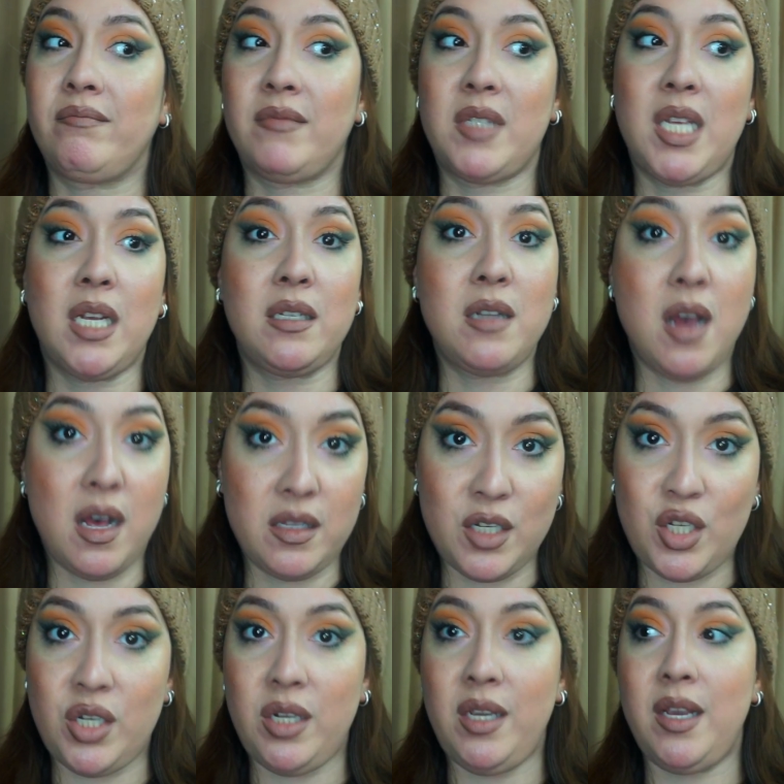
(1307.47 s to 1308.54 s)

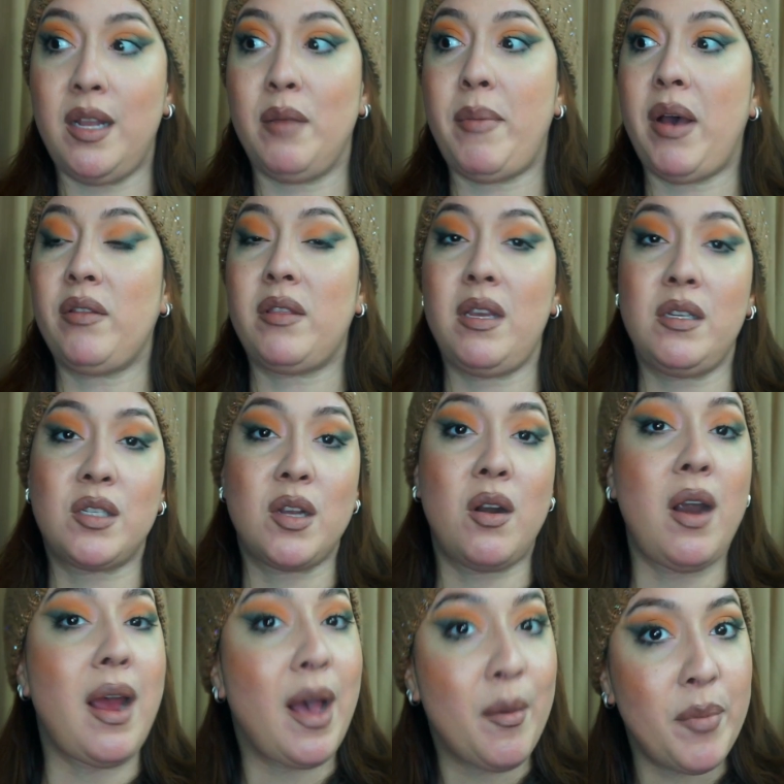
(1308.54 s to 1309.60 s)
technology and about things that are
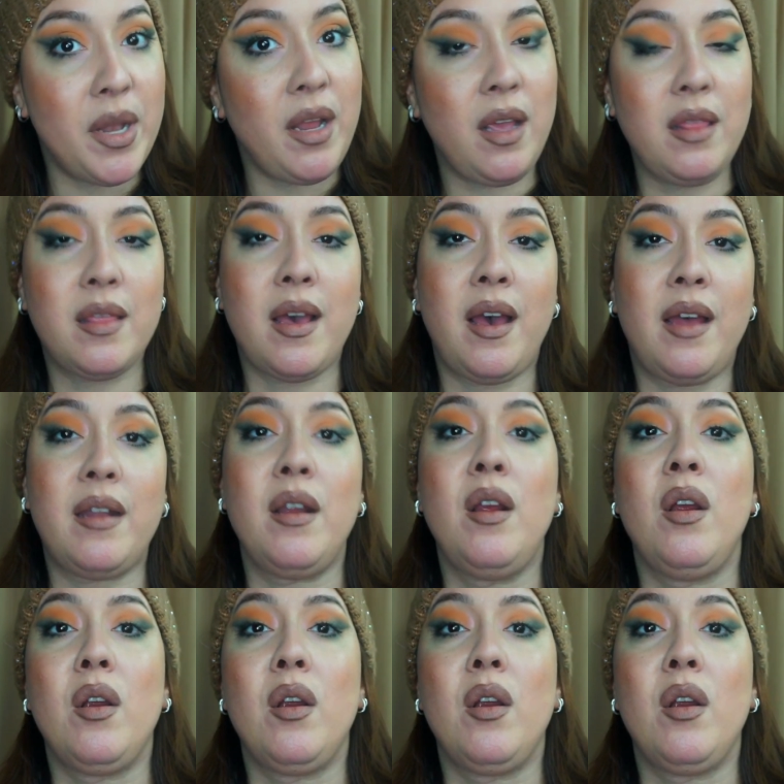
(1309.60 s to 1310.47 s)
happening that